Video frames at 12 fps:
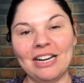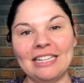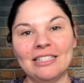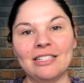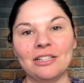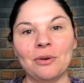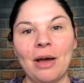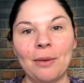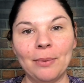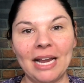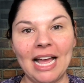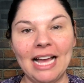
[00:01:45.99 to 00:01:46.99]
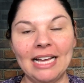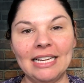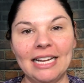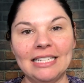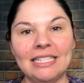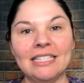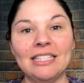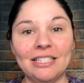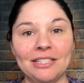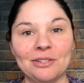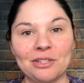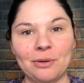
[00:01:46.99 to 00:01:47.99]
And so I went ahead and did
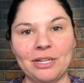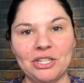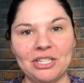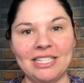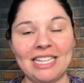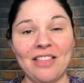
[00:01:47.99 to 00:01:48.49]
this year's questions.